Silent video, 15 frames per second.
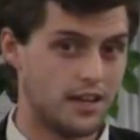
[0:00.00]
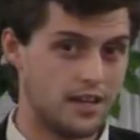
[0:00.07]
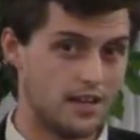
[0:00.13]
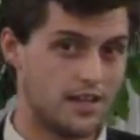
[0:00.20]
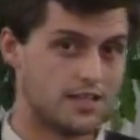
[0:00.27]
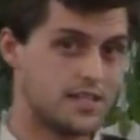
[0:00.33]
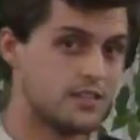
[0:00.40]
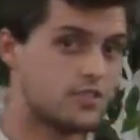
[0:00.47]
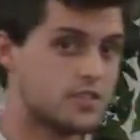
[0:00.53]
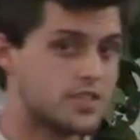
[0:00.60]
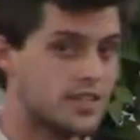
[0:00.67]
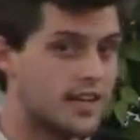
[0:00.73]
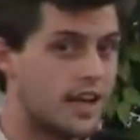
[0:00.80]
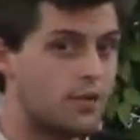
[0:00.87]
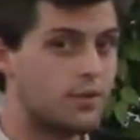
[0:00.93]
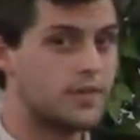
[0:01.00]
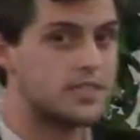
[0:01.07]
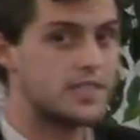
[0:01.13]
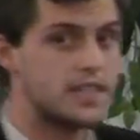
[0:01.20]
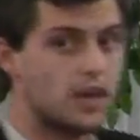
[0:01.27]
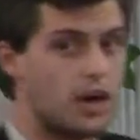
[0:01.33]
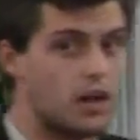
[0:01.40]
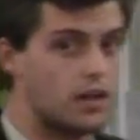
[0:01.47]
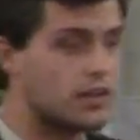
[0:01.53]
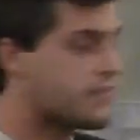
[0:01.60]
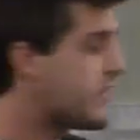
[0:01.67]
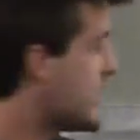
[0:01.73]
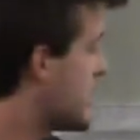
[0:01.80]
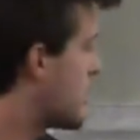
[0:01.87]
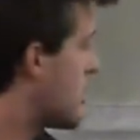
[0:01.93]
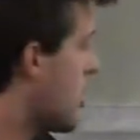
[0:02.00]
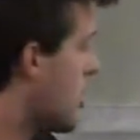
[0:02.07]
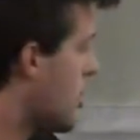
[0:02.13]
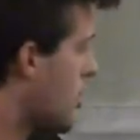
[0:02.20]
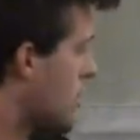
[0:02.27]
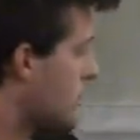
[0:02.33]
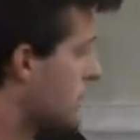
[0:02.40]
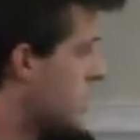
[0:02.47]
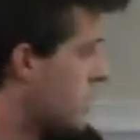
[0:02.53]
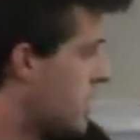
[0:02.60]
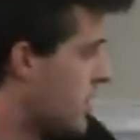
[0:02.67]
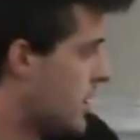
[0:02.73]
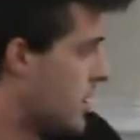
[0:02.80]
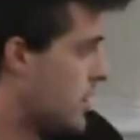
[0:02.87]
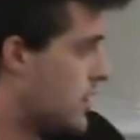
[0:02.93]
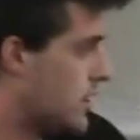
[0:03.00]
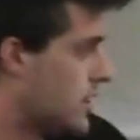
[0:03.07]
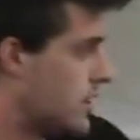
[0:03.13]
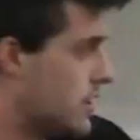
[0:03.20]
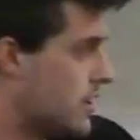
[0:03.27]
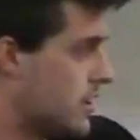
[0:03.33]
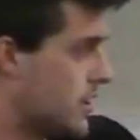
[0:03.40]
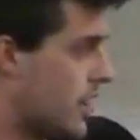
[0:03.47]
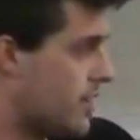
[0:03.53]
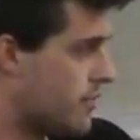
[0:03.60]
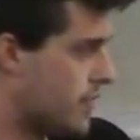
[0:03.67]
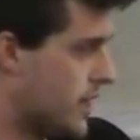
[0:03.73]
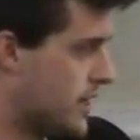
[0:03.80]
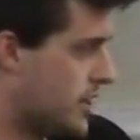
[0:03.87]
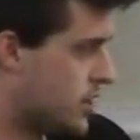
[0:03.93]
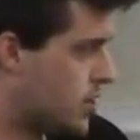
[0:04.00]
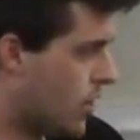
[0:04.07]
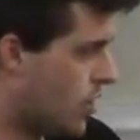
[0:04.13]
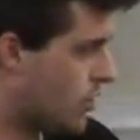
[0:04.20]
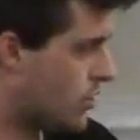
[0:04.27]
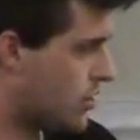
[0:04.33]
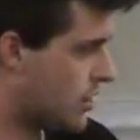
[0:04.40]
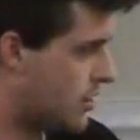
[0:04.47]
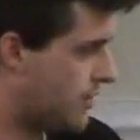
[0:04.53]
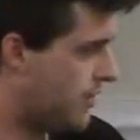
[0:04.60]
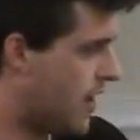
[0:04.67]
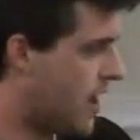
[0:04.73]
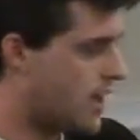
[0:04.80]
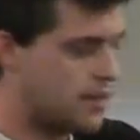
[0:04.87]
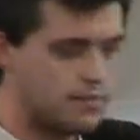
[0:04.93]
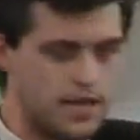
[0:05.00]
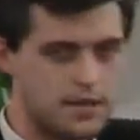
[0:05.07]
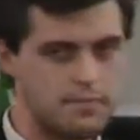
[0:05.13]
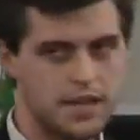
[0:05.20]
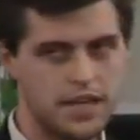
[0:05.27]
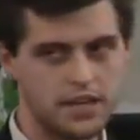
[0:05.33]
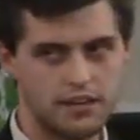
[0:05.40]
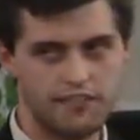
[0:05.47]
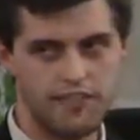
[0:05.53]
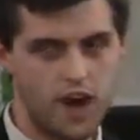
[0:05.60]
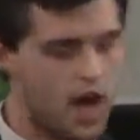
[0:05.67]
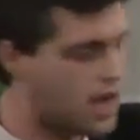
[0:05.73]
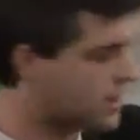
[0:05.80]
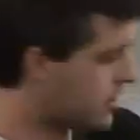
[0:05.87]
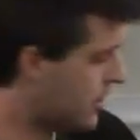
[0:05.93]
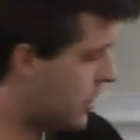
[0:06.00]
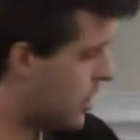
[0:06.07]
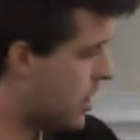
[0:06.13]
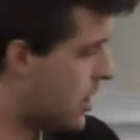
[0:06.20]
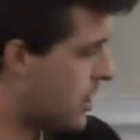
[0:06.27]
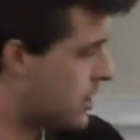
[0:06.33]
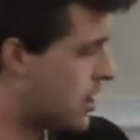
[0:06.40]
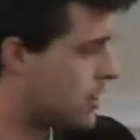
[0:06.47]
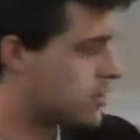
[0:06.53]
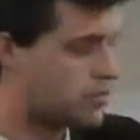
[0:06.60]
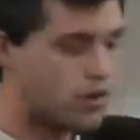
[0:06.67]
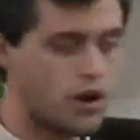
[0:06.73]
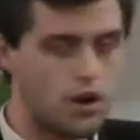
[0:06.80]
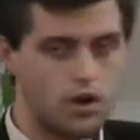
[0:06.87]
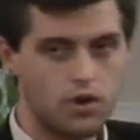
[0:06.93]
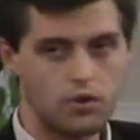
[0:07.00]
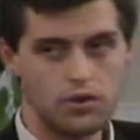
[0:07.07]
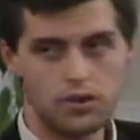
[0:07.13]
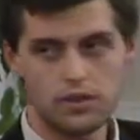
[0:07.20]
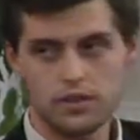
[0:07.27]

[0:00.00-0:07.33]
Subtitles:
It's interesting how we see all of these terms, the government, the shoulder, him being a father, the throne,